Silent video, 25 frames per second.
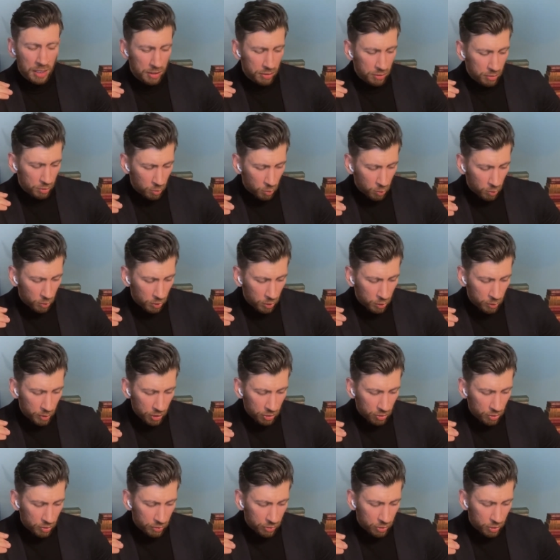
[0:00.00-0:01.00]
So
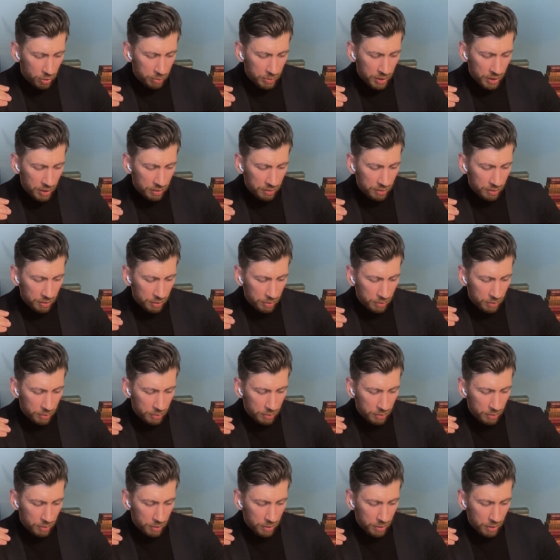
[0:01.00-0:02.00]
question for me is,
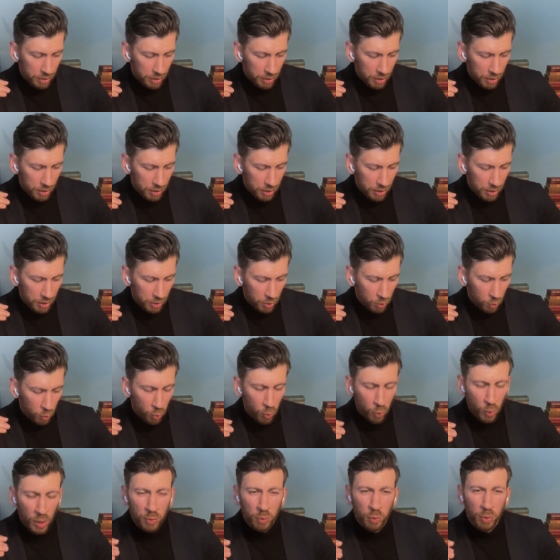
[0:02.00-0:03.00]

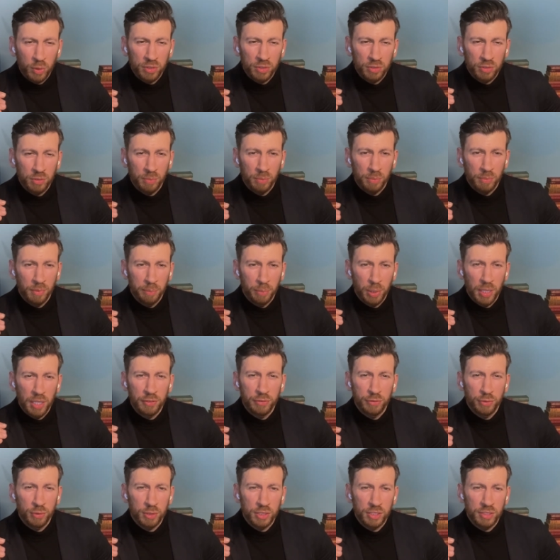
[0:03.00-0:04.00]
what was
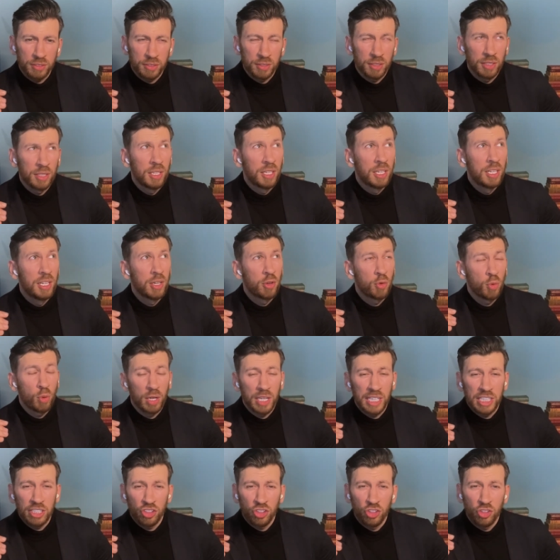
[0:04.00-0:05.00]
Belfort's
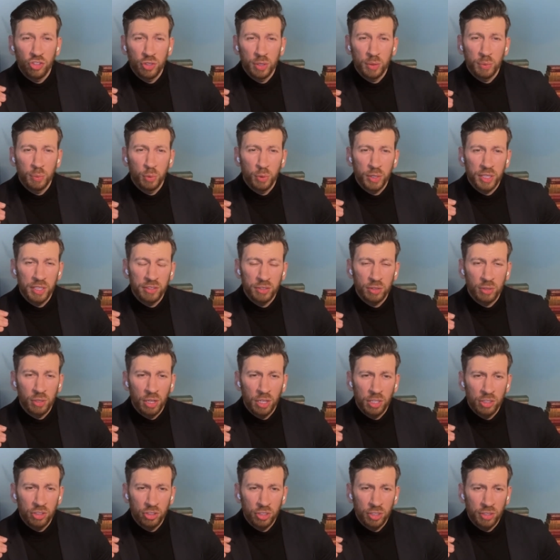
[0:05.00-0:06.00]
relationship with his
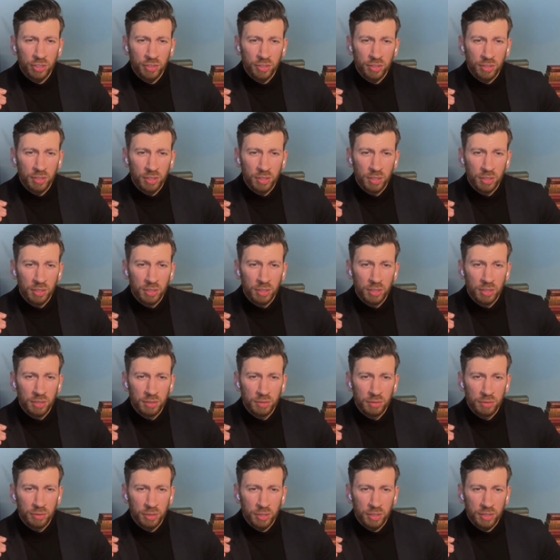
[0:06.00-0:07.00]
conscience,
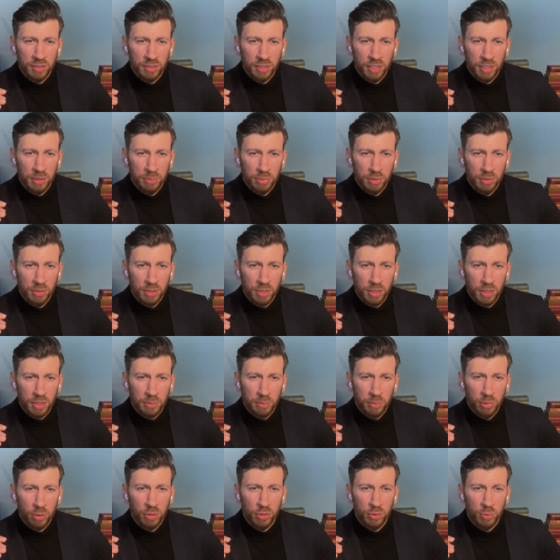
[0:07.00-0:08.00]
for example?
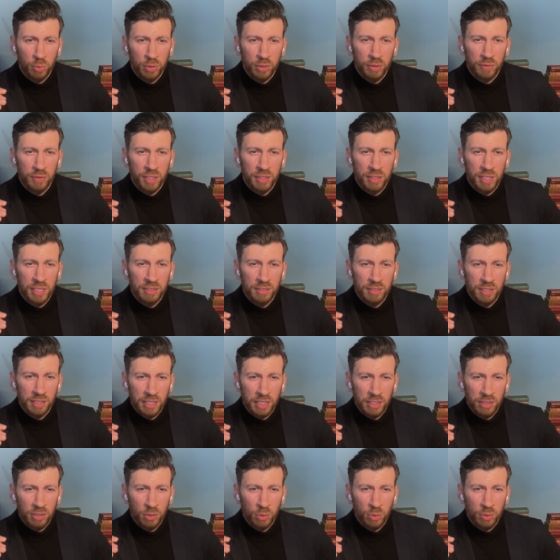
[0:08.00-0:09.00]
Because one of the things that
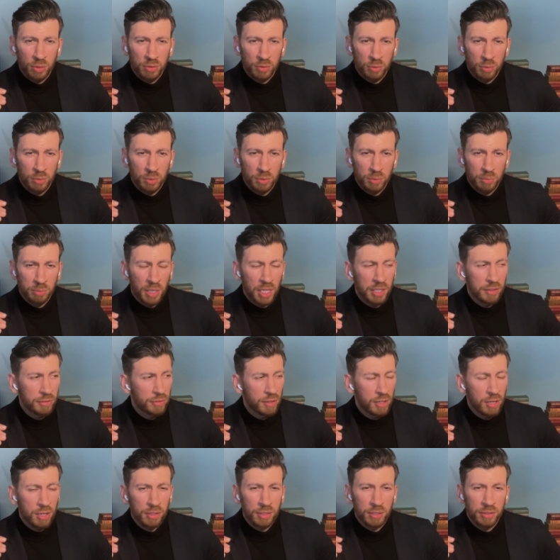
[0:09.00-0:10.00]
I noticed with my
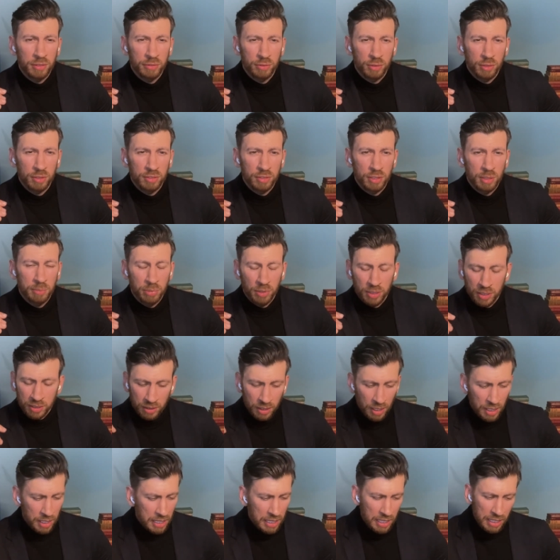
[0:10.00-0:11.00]
father, for example, and
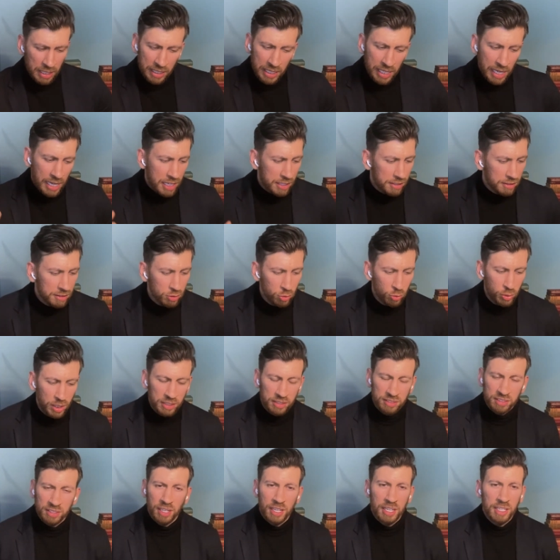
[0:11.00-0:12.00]
he had his
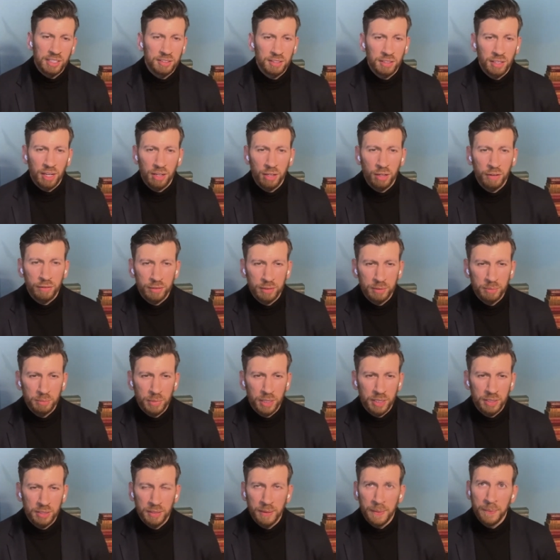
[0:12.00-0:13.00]
great sides and I love him,
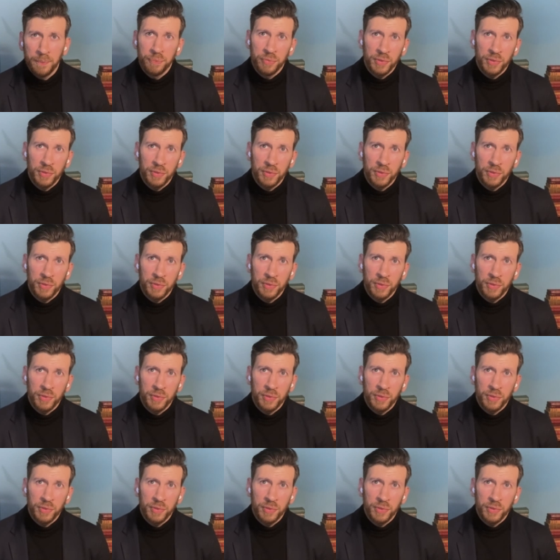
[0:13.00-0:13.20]
but